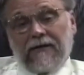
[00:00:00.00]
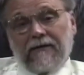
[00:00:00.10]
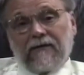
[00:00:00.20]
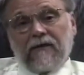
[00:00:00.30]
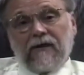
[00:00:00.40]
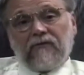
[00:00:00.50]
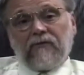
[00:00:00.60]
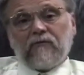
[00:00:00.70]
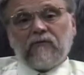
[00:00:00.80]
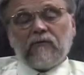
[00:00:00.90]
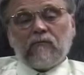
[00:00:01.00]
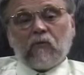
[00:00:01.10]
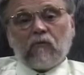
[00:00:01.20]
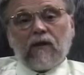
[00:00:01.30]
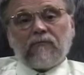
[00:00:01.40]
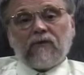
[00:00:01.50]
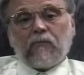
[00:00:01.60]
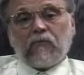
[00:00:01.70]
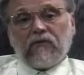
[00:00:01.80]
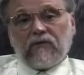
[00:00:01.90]
God seems to be more
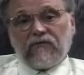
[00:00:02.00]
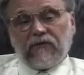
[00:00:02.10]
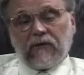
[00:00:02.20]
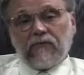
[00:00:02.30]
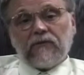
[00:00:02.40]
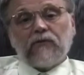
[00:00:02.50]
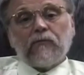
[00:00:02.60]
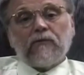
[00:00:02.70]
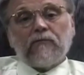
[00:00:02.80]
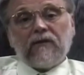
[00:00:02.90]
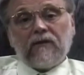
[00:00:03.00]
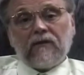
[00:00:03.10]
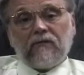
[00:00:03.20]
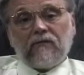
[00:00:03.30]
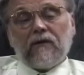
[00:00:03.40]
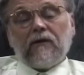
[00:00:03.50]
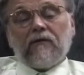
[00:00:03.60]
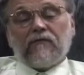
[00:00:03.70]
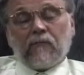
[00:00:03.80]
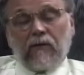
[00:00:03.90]
wrapped up with the Nephilim than human beings.